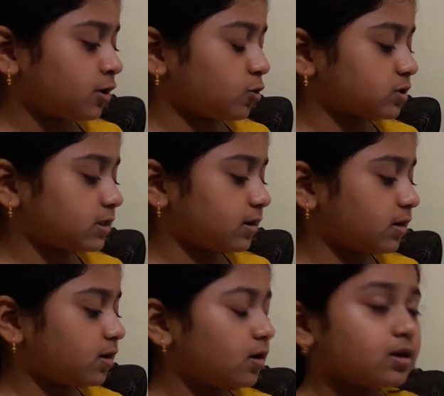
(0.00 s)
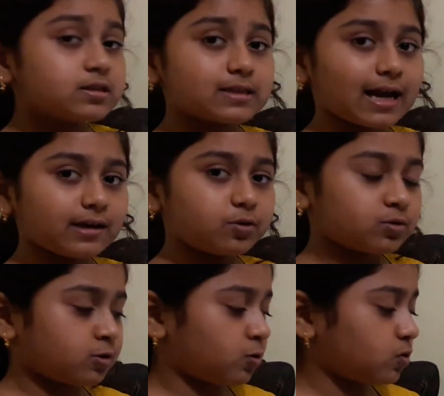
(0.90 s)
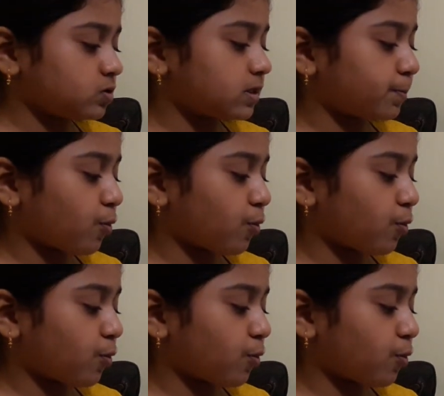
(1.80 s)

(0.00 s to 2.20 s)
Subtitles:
goes the